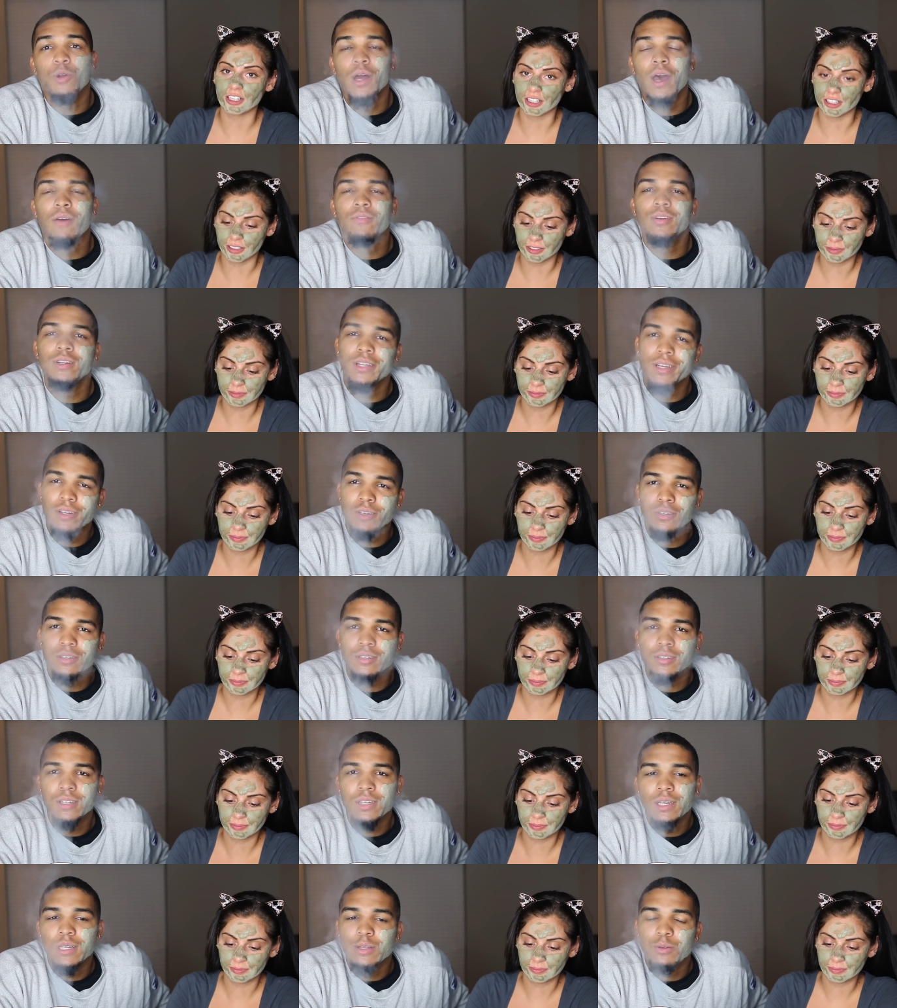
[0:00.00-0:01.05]
Speaker 1: We're gonna have a dinner.
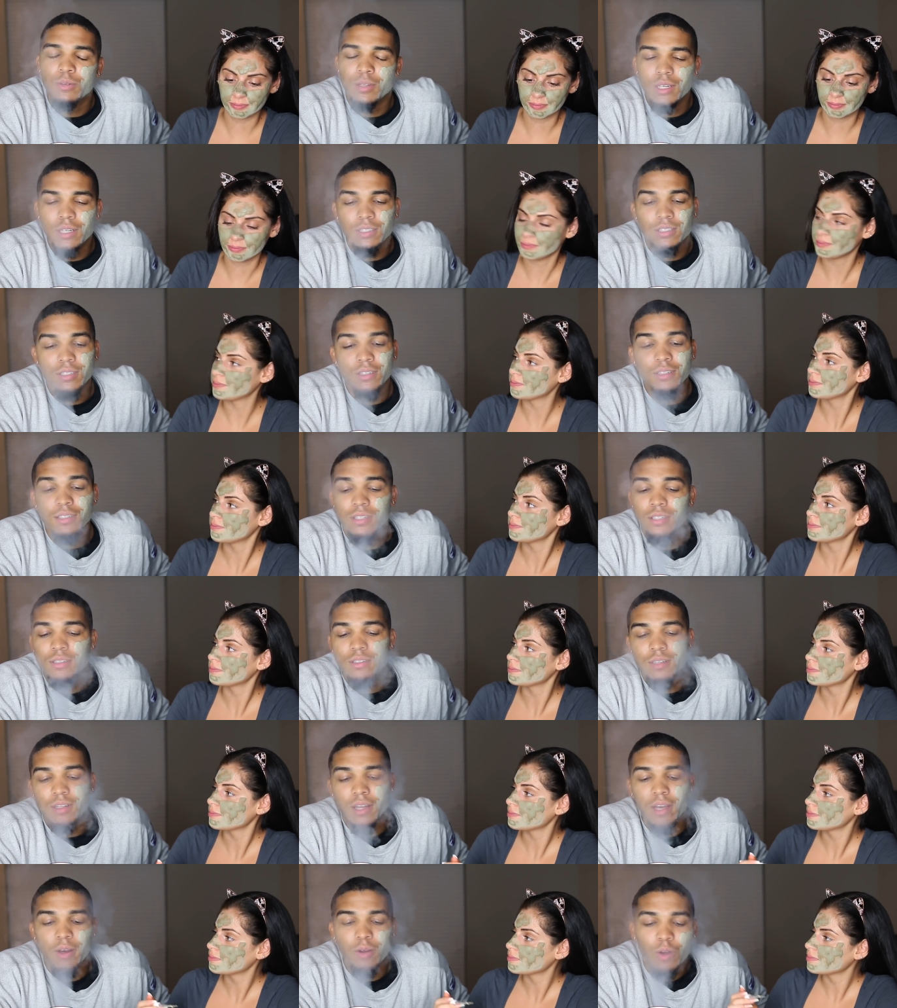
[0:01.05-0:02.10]
And when they get to the dinner,
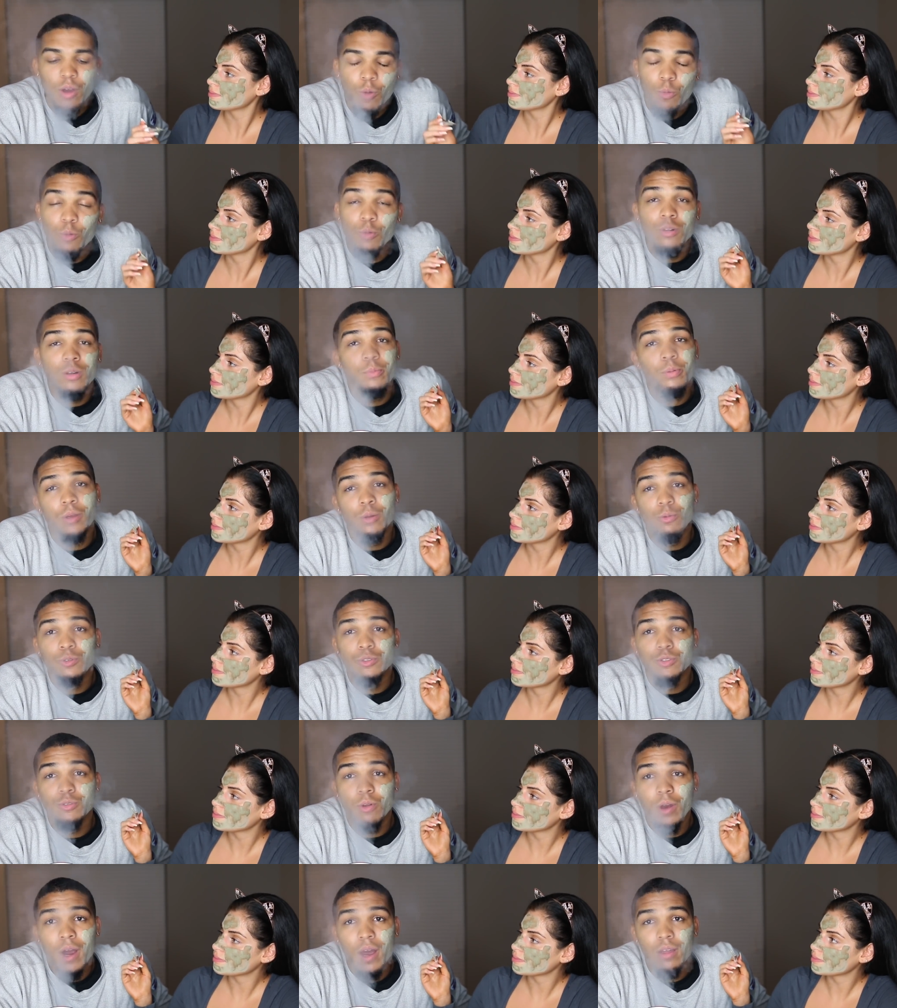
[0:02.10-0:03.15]
they're like, we're gonna play Would
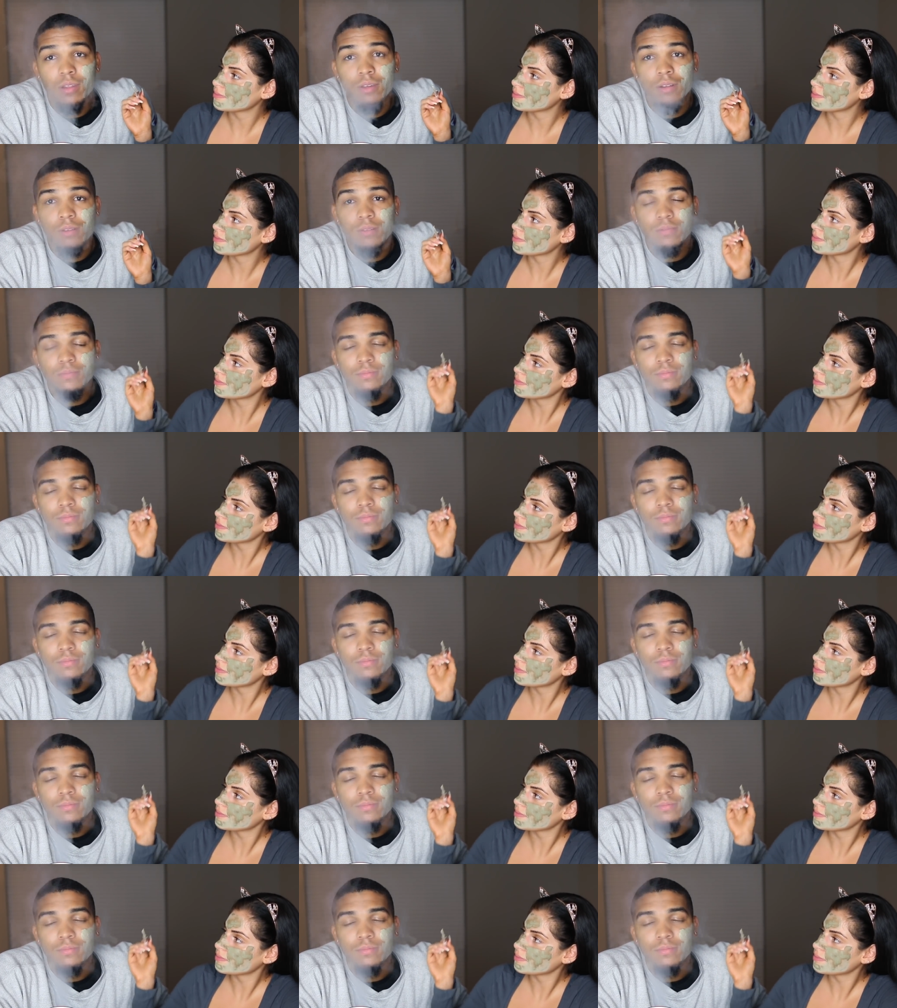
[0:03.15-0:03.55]
You Rather.